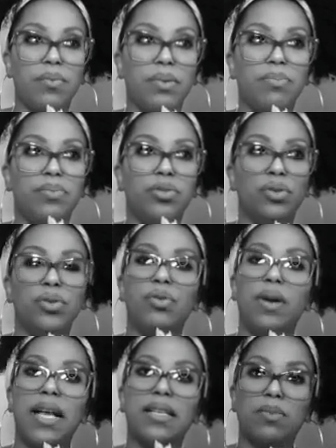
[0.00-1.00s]
would do you
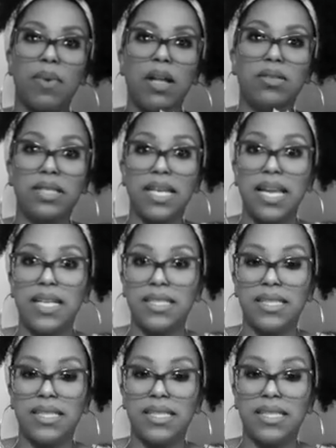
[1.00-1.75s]
guys well to take a